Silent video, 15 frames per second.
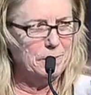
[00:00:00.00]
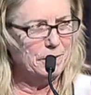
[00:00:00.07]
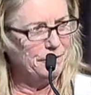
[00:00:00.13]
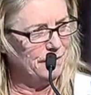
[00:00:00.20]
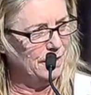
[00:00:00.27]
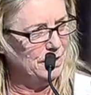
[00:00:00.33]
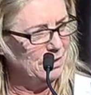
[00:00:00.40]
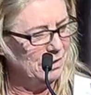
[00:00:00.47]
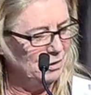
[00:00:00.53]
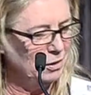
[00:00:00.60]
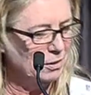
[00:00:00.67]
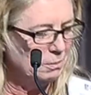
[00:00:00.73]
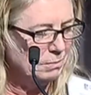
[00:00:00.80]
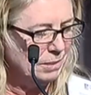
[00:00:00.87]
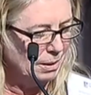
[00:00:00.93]
up the front and,
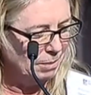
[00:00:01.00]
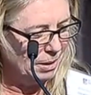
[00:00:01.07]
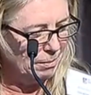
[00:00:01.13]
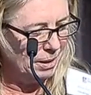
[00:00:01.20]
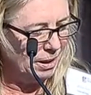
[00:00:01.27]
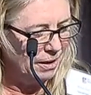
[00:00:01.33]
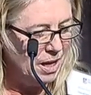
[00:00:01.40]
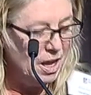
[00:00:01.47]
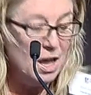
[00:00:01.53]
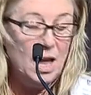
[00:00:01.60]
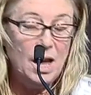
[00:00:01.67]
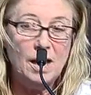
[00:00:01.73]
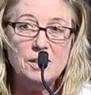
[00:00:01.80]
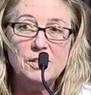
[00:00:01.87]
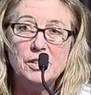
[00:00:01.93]
you know, blah, blah, blah.
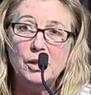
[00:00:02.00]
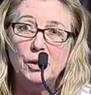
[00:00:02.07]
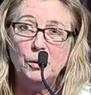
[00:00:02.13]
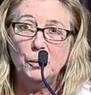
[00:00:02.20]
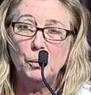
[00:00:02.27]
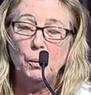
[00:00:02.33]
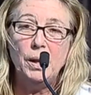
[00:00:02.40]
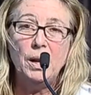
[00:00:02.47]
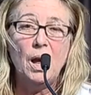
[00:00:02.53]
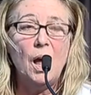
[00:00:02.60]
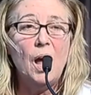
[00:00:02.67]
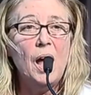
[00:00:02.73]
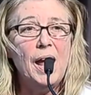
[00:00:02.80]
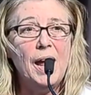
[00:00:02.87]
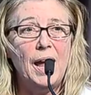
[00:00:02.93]
And so when
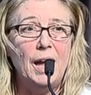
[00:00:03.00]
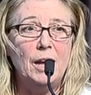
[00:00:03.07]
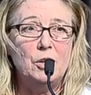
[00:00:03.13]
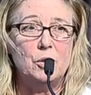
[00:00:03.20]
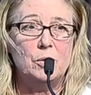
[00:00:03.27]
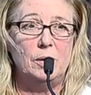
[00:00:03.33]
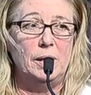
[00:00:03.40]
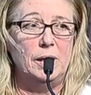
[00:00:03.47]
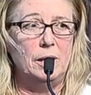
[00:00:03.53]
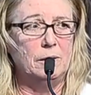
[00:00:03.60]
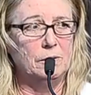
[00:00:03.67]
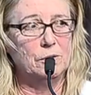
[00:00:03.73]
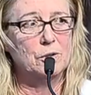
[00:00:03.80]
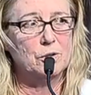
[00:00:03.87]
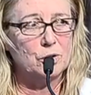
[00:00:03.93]
I actually
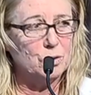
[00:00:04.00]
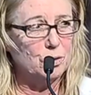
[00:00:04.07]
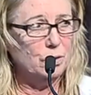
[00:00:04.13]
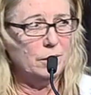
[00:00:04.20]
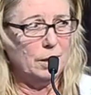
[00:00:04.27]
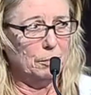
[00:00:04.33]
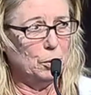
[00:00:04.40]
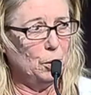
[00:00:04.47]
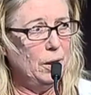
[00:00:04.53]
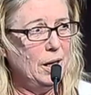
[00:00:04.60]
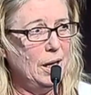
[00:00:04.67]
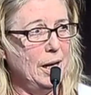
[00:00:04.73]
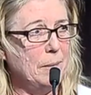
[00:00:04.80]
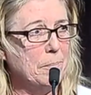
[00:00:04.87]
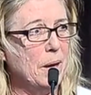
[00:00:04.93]
screwed up
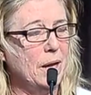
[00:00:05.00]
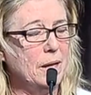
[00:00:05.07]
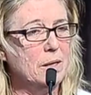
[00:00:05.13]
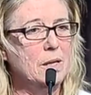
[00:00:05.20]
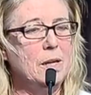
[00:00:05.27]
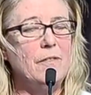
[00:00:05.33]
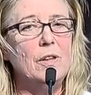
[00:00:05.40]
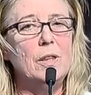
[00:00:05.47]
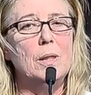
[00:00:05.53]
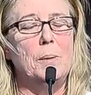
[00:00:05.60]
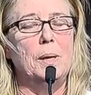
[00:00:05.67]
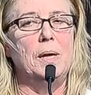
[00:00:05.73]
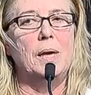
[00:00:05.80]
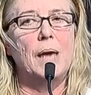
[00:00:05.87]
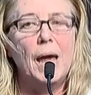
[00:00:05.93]
royally by giving
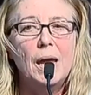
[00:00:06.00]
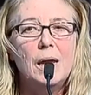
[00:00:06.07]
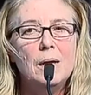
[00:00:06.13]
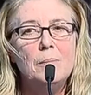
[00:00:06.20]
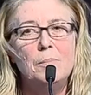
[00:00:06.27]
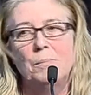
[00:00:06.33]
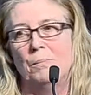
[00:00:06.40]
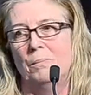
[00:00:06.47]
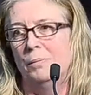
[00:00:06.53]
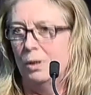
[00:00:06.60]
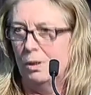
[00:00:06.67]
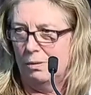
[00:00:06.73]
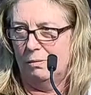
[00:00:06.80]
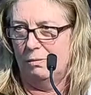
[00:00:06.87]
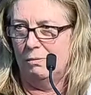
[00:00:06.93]
them a
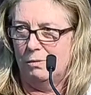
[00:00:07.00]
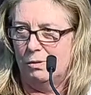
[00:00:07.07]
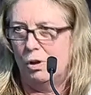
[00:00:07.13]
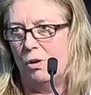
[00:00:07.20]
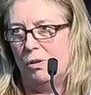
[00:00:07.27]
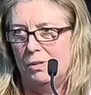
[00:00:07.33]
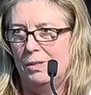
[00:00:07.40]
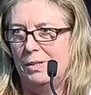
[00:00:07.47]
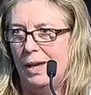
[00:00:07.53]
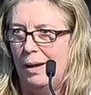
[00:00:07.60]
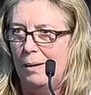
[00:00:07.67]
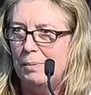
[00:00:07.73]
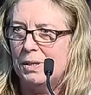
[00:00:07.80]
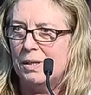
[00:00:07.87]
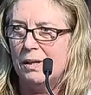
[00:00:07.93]
game
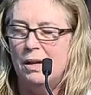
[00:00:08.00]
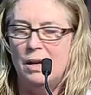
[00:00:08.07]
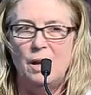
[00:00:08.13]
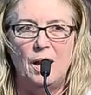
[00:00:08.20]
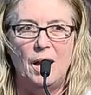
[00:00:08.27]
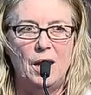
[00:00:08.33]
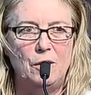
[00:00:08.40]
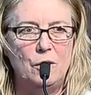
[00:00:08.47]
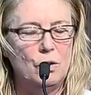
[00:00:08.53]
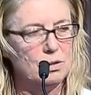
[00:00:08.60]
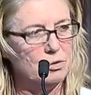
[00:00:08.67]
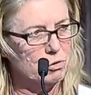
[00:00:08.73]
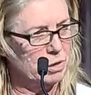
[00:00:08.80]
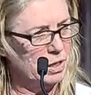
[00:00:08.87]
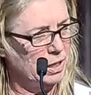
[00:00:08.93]
concept and
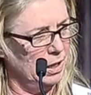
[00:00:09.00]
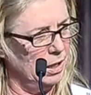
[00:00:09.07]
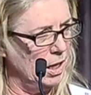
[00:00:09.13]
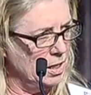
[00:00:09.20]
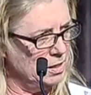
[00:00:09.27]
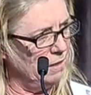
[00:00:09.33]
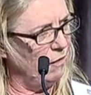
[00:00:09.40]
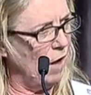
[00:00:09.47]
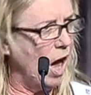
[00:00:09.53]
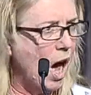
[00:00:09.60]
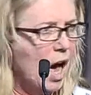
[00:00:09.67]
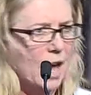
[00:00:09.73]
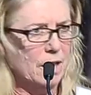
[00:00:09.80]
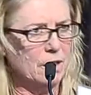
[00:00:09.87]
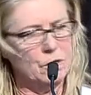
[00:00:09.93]
not treating it as if
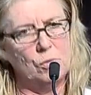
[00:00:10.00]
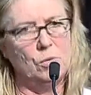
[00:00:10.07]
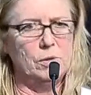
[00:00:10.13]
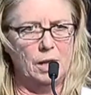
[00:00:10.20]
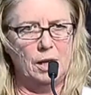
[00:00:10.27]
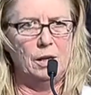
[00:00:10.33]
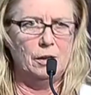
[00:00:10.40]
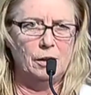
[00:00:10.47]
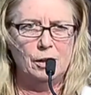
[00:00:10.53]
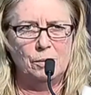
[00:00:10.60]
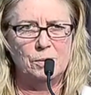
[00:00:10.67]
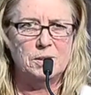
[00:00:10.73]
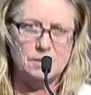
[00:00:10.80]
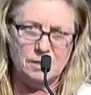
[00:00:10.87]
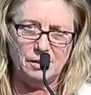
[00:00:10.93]
I thought their
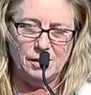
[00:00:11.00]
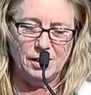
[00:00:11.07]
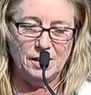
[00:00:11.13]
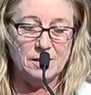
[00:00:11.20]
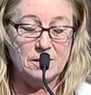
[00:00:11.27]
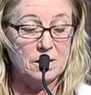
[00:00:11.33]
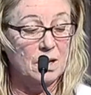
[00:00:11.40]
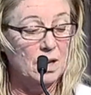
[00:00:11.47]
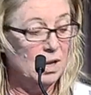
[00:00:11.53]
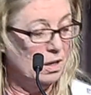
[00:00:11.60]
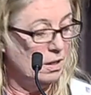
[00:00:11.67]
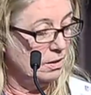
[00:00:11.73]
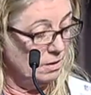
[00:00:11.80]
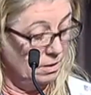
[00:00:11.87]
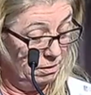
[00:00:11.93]
learning was
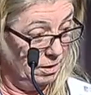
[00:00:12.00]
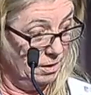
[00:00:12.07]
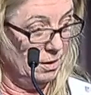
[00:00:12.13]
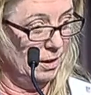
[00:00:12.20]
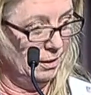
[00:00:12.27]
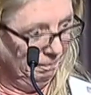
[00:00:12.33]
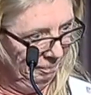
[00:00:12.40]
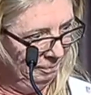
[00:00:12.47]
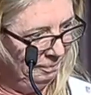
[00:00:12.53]
seriously.